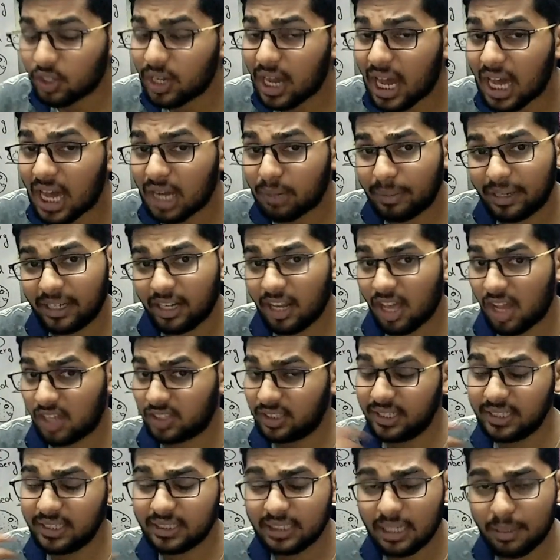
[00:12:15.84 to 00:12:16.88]
So carbon
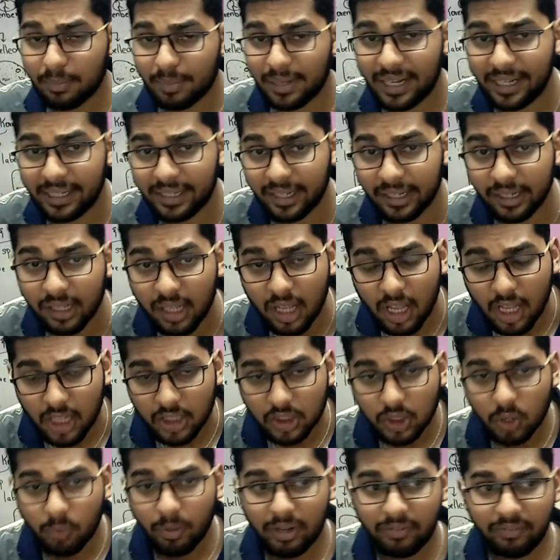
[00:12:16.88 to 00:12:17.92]
dioxide is liberated.
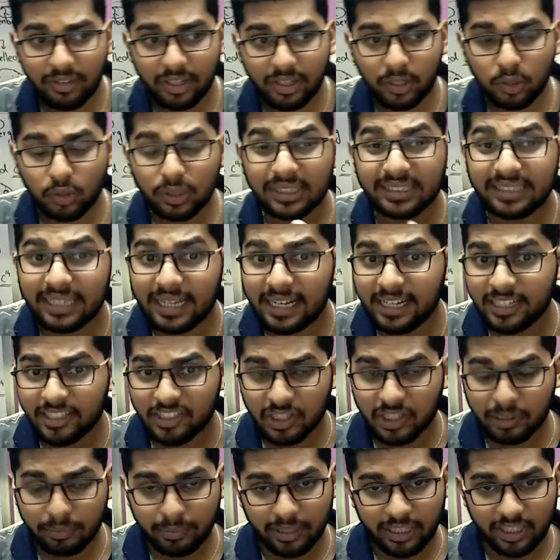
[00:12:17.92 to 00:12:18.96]
So when we do the seed
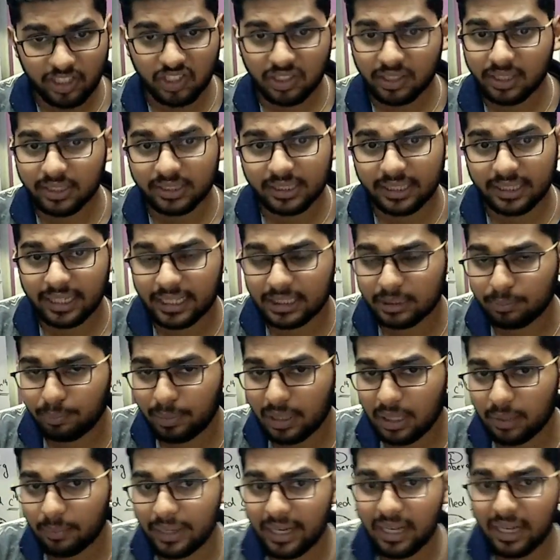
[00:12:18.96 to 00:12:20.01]
germination, there's an
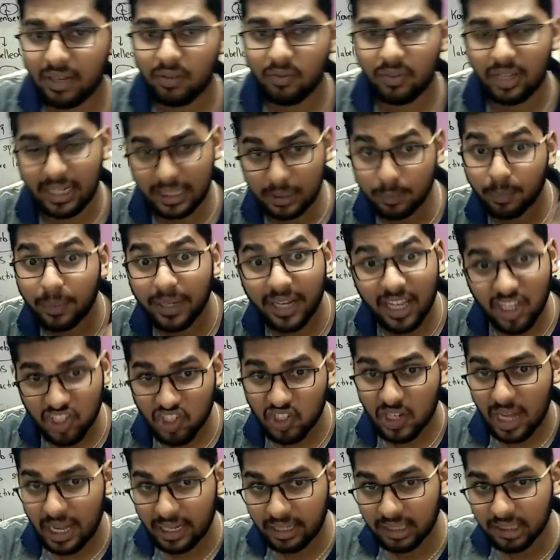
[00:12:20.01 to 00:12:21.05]
experiment where
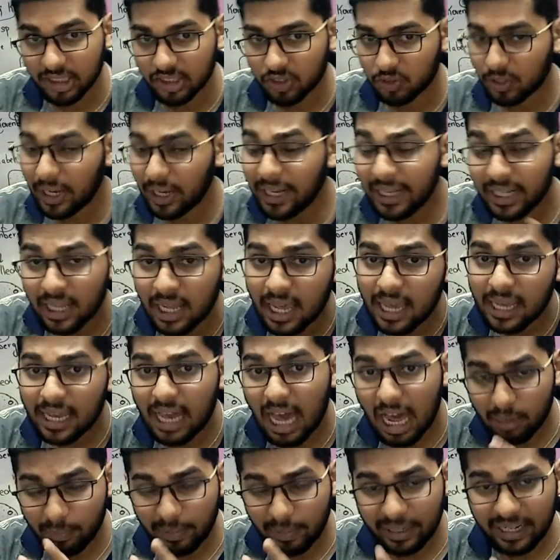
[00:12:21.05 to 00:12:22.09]
respiration occurs, right?
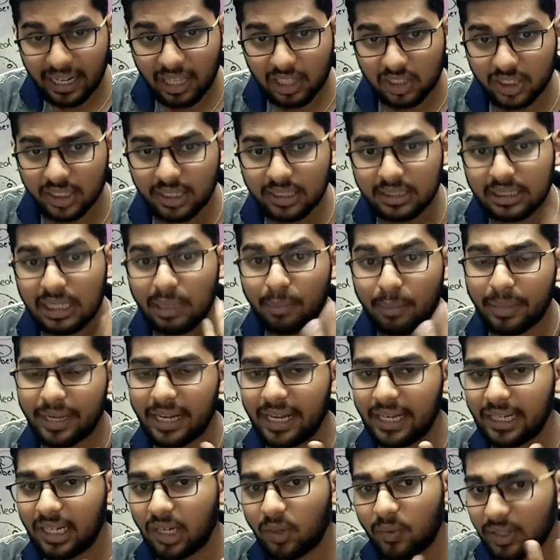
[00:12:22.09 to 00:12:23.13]
Carbon dioxide is
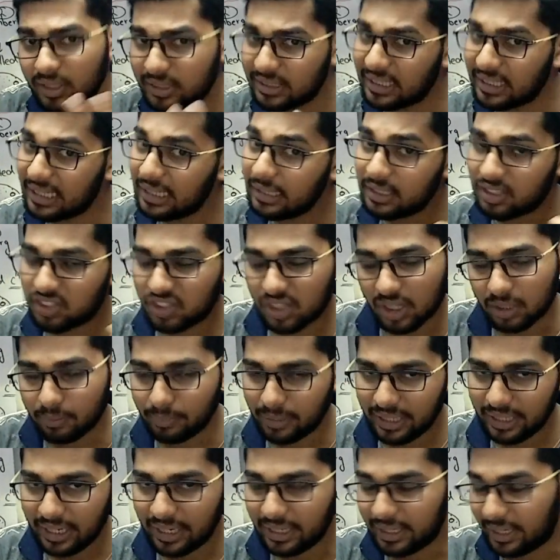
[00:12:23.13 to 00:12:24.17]
liberated when the seed is
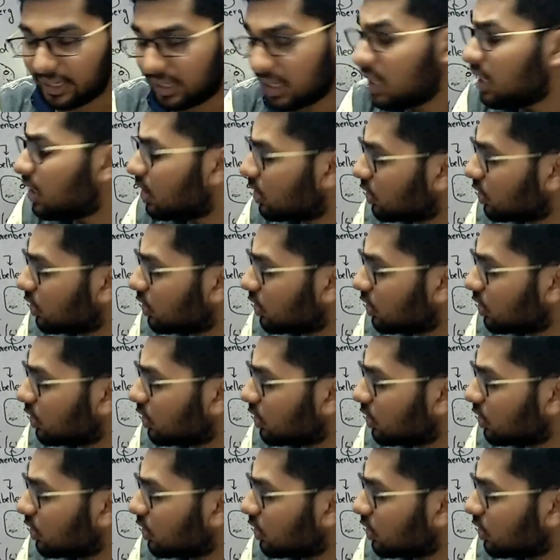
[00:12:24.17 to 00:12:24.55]
germinating.